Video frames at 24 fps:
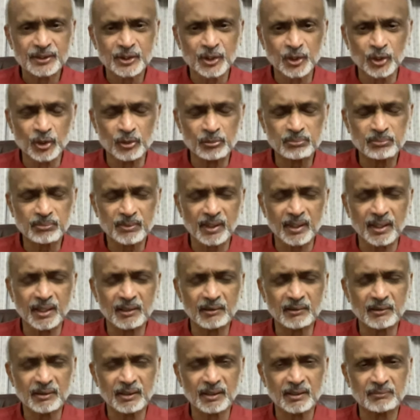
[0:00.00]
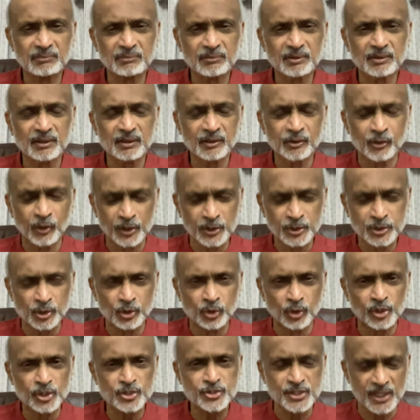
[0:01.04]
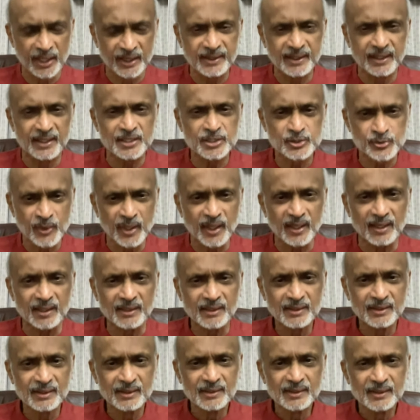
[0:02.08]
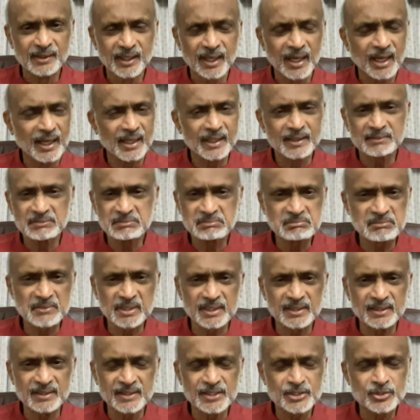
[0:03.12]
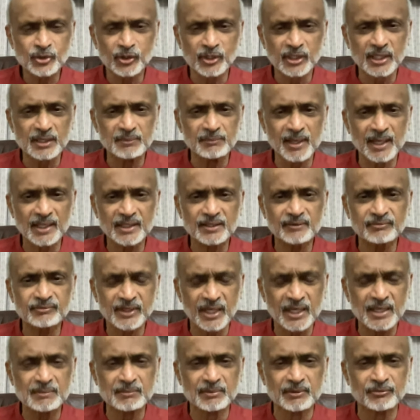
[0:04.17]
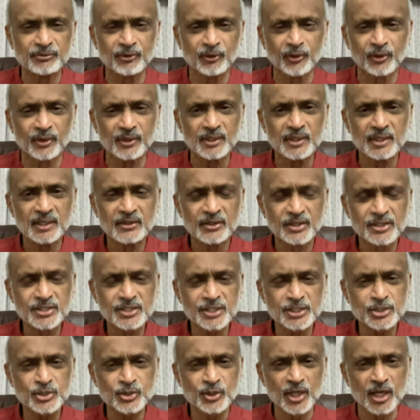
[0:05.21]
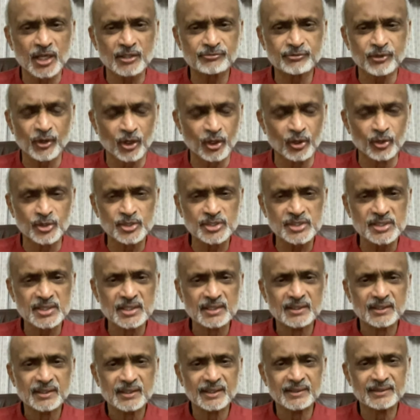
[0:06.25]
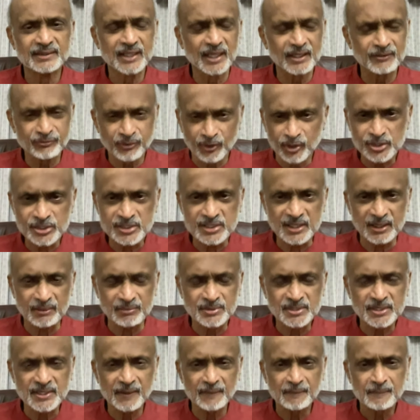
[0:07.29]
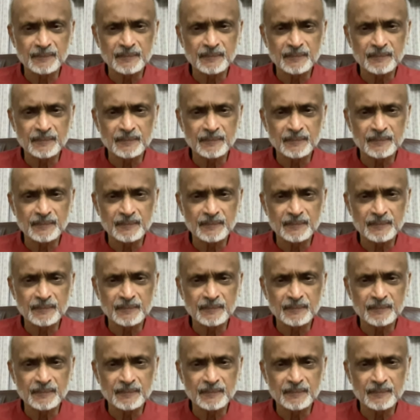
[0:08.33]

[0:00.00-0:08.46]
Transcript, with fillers: you know uh, uh, going to go to China as well. And uh, it's only a matter of time before Rishi Sunak follows in their footsteps.